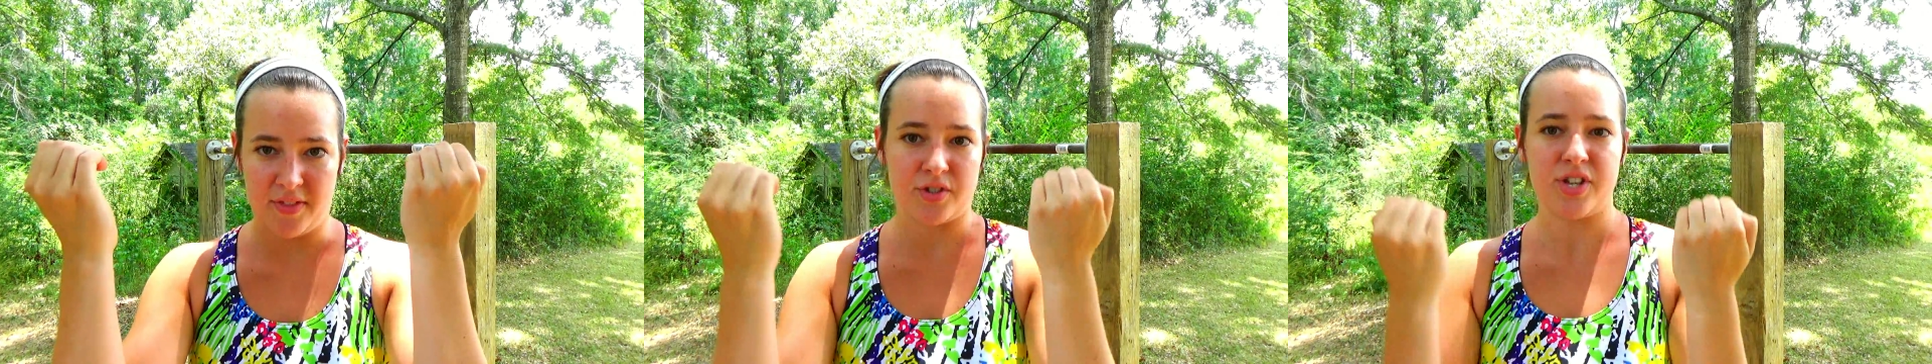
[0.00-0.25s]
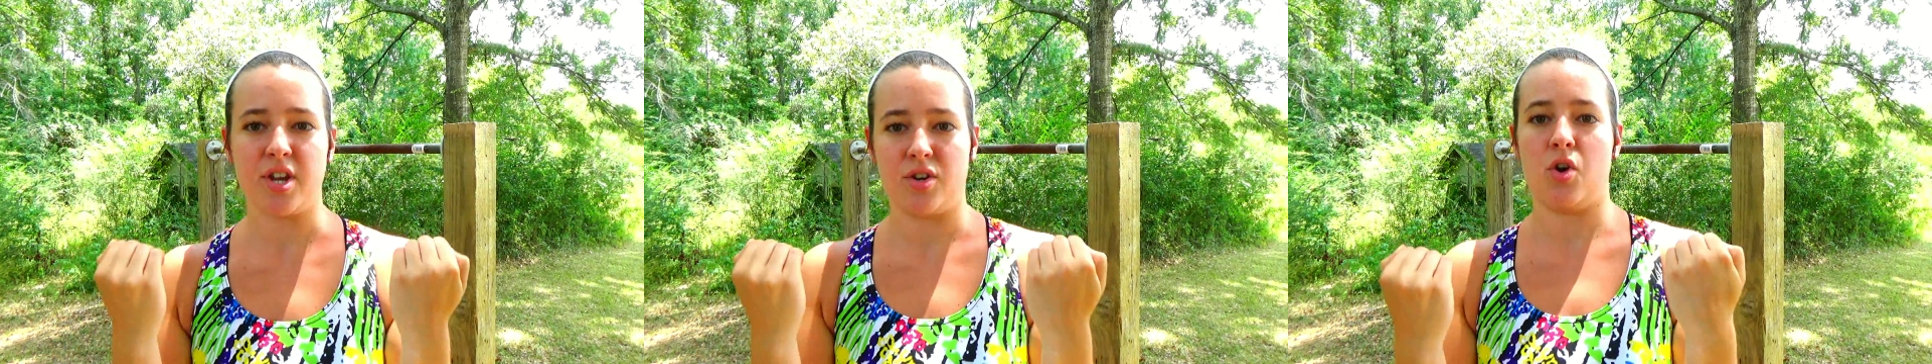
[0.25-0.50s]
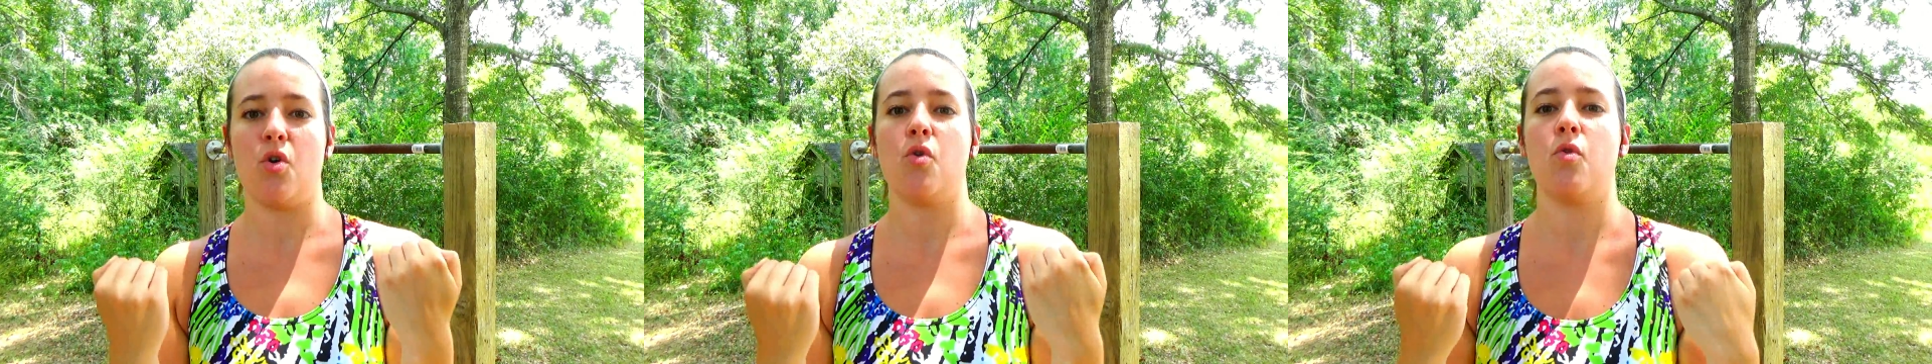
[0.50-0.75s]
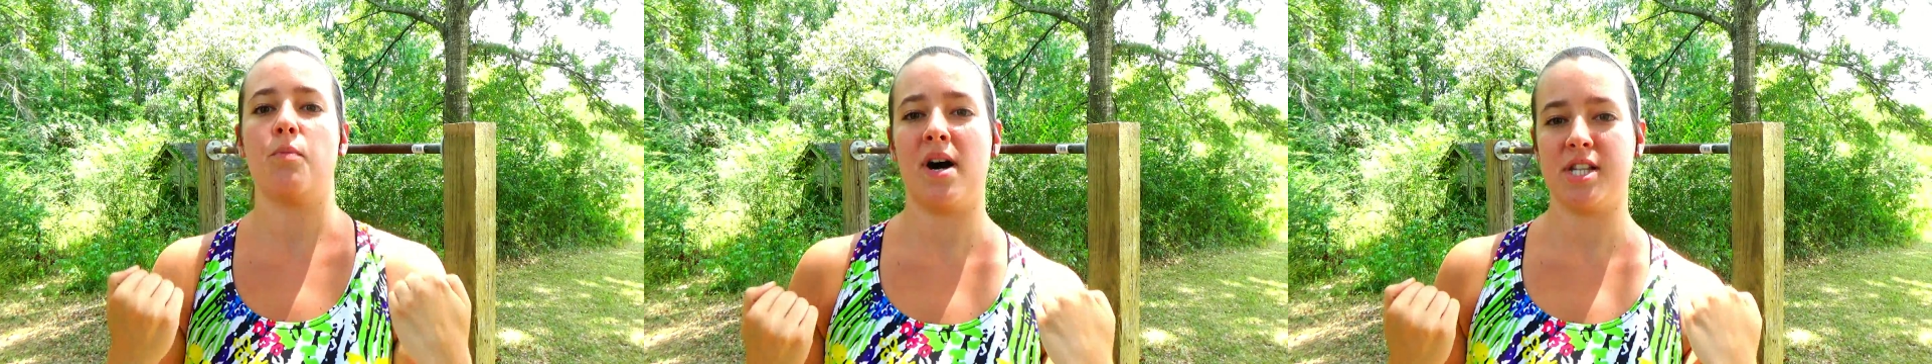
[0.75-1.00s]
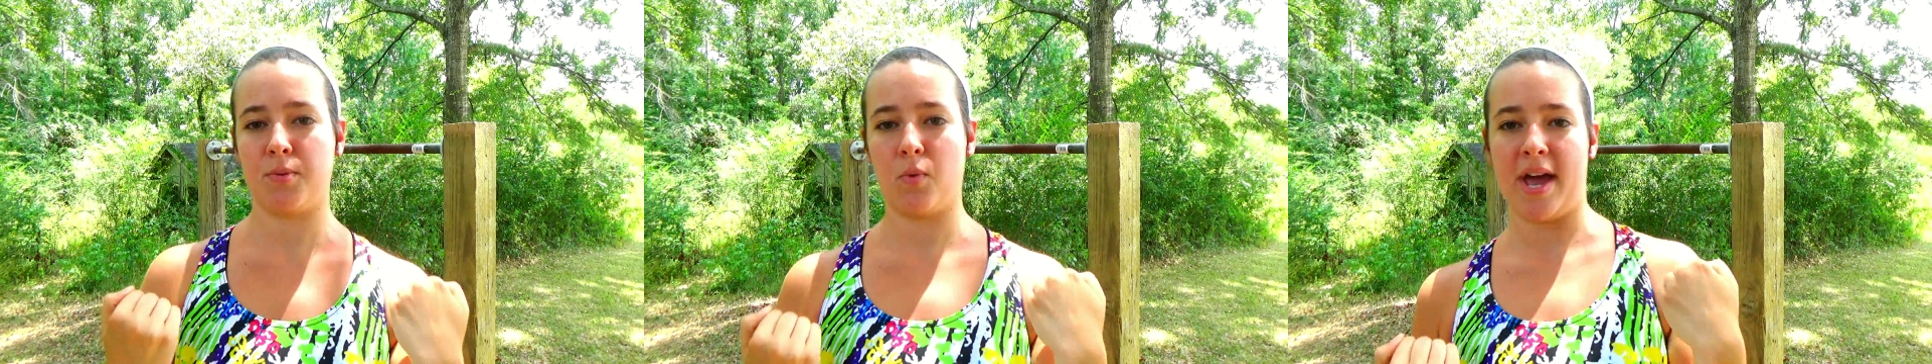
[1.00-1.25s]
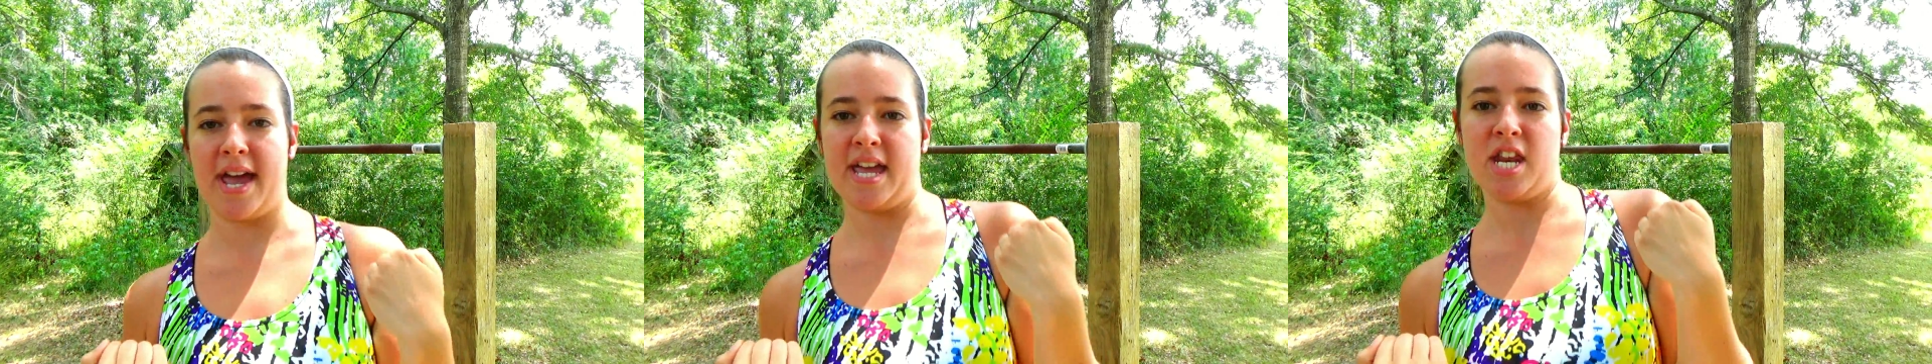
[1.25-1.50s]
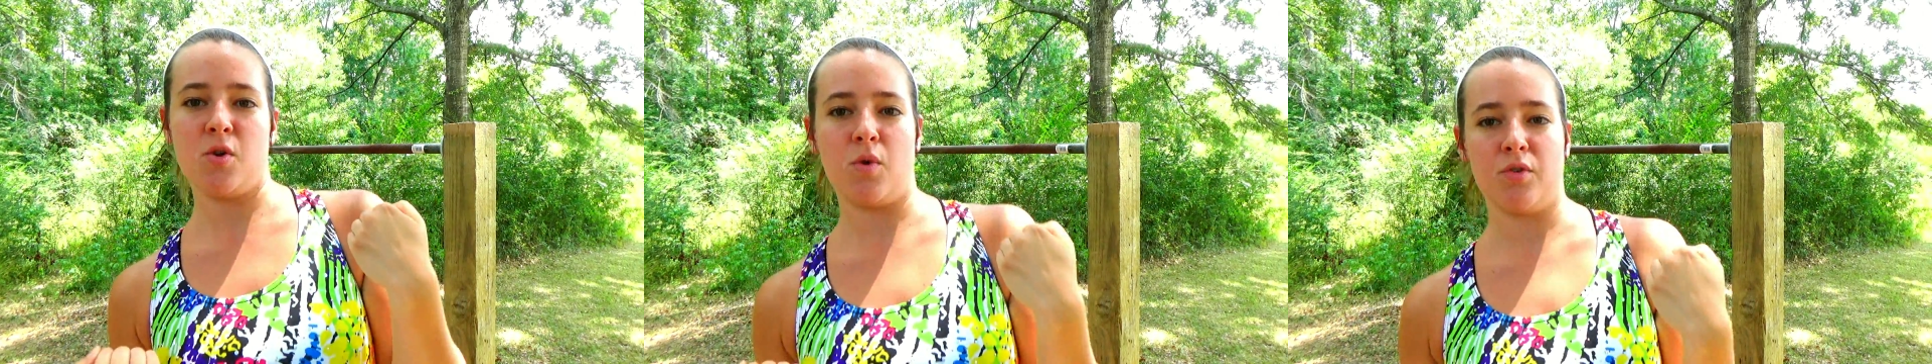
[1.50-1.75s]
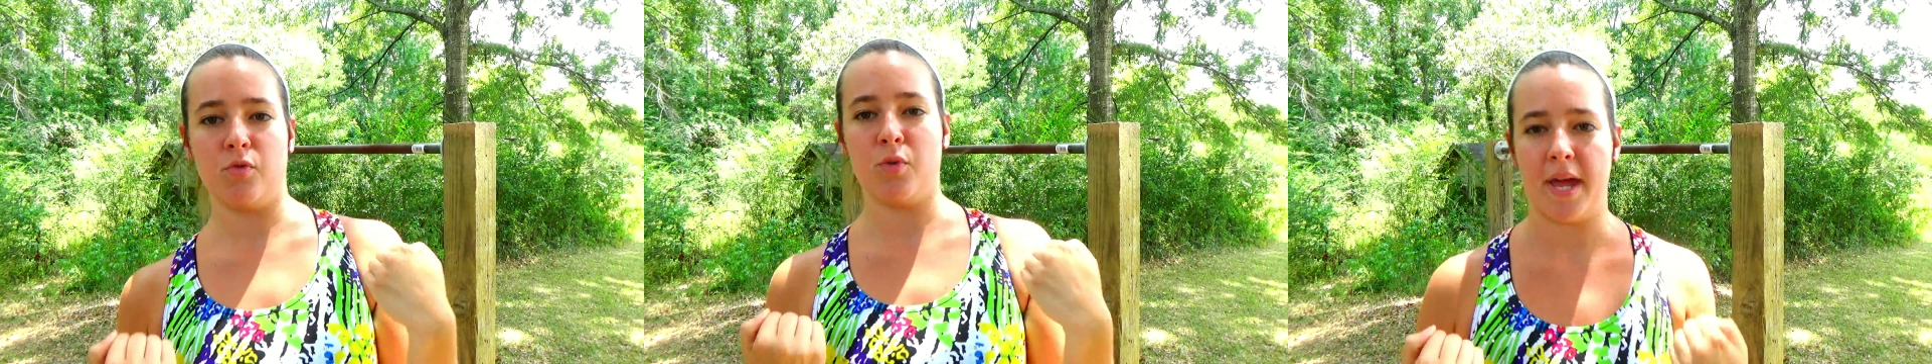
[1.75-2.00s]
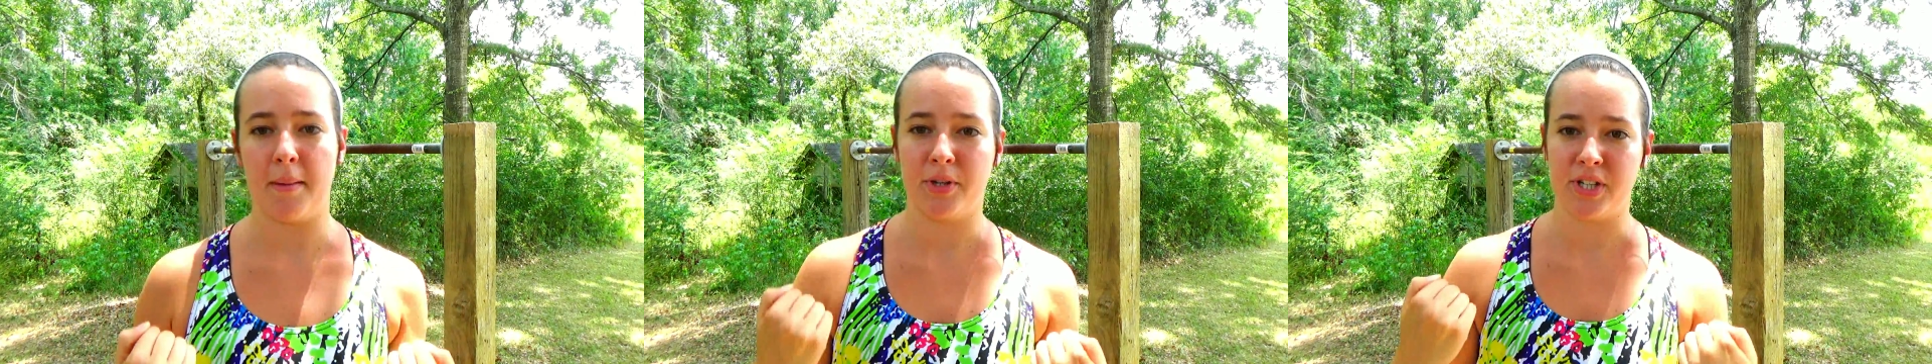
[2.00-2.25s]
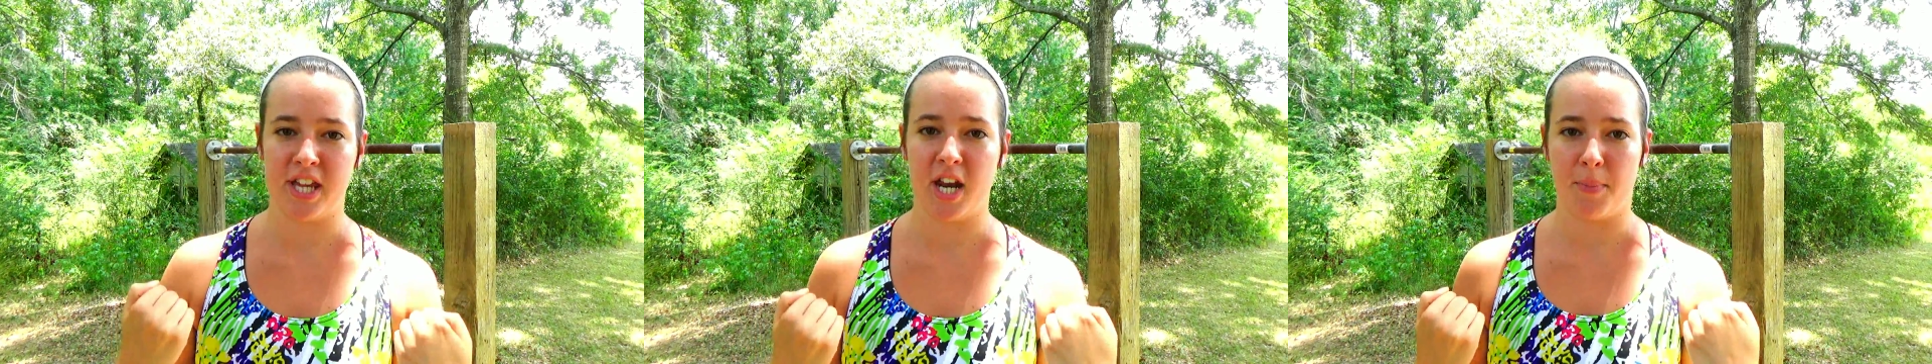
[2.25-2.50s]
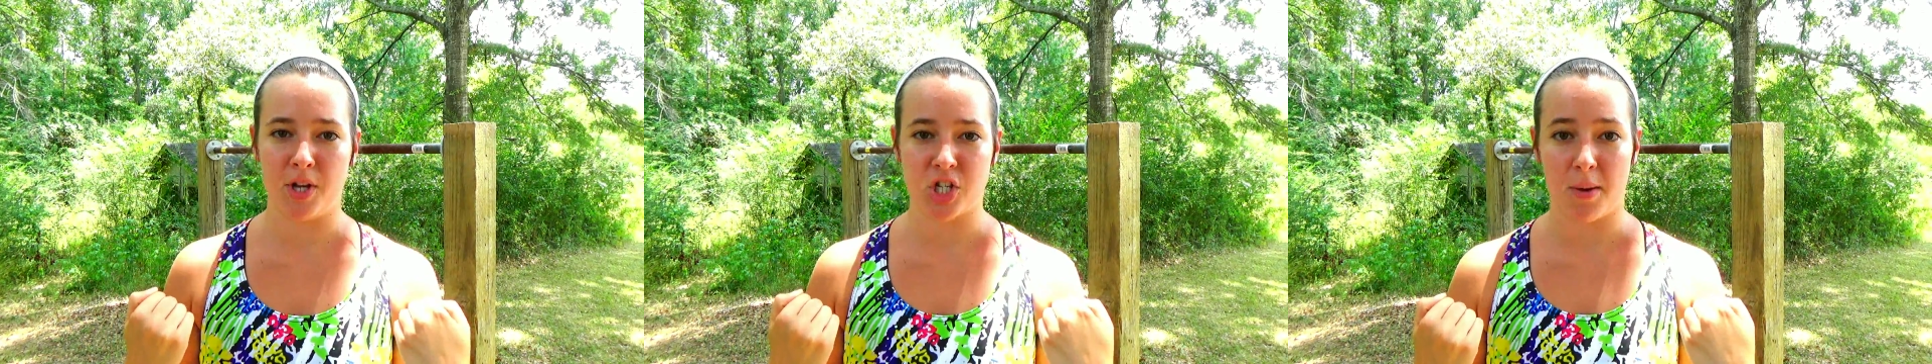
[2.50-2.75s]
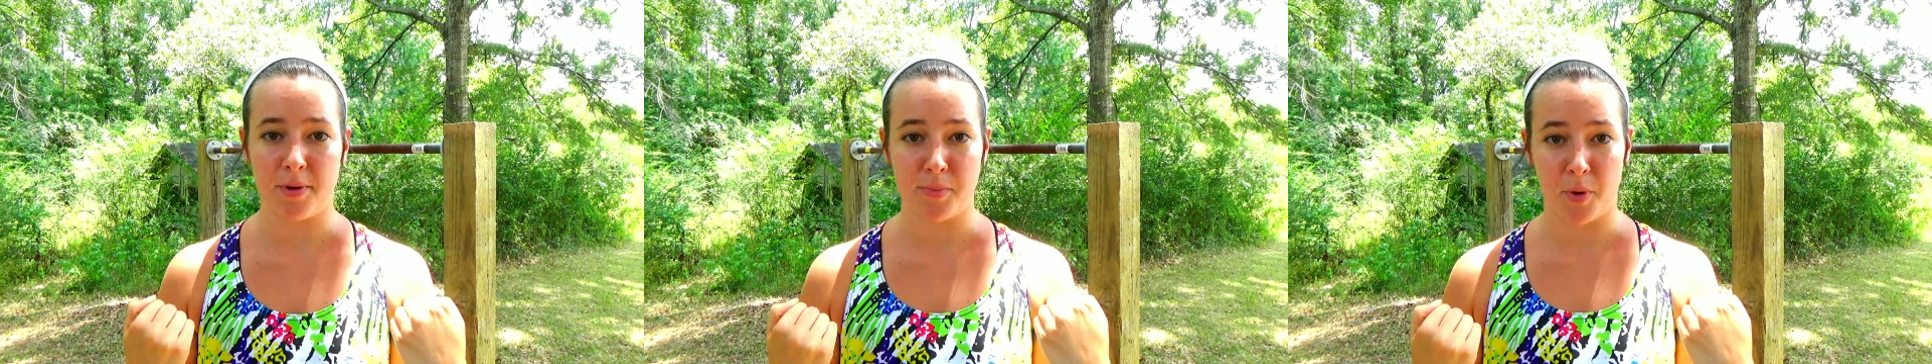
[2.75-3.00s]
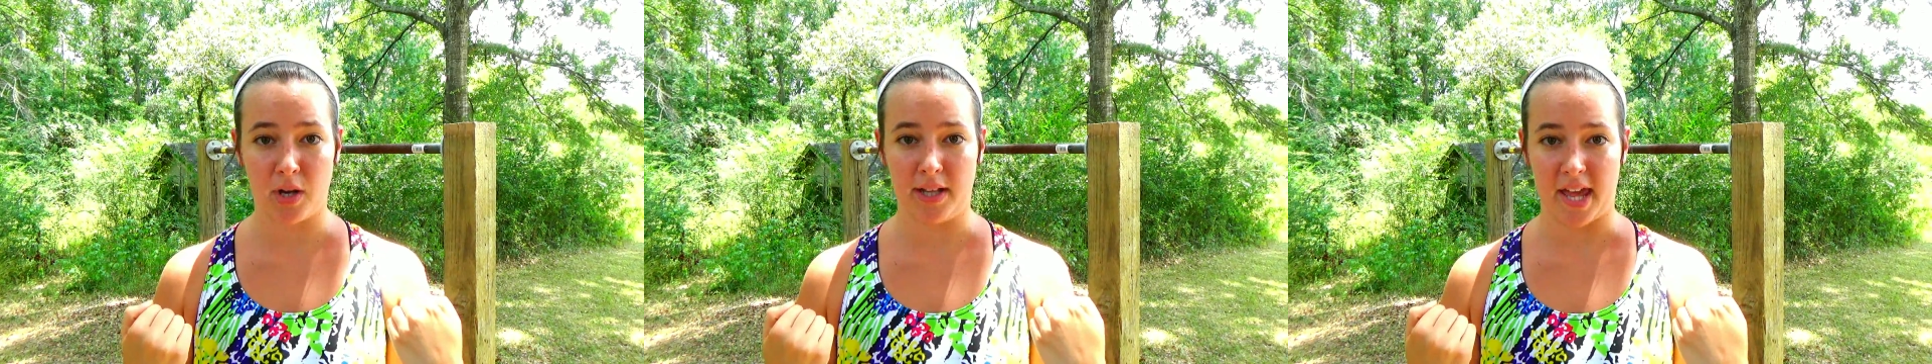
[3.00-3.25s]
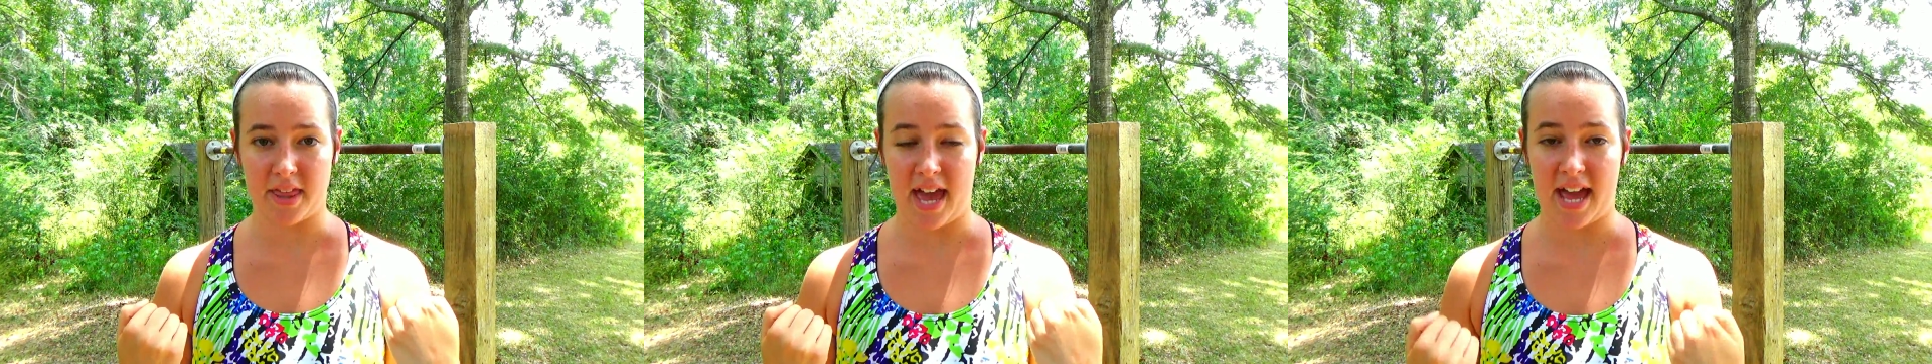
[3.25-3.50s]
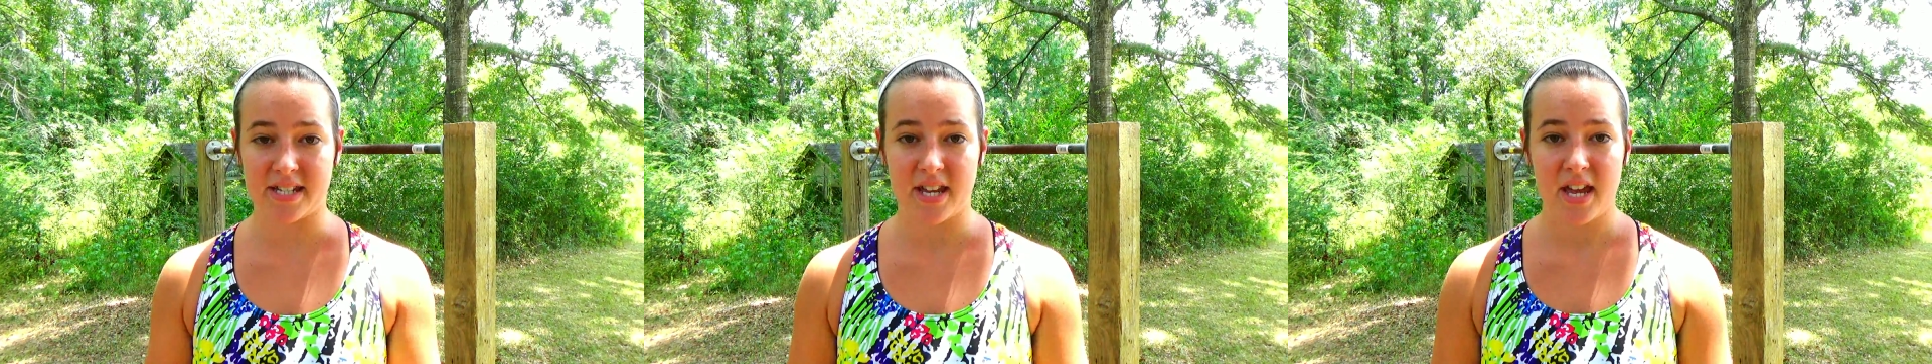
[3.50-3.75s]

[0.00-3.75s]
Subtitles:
There's like no possible way anyone would be able to get up on top of the bar like that,